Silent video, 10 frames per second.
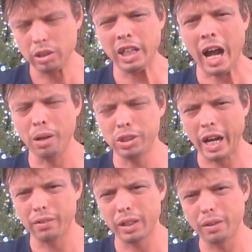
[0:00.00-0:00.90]
time
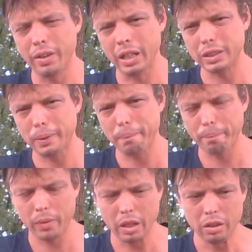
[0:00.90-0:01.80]
traveling events.
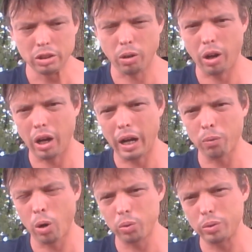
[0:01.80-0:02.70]
So I
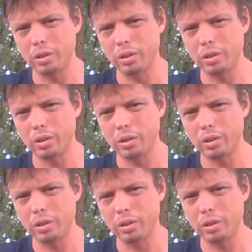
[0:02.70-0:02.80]
wrote,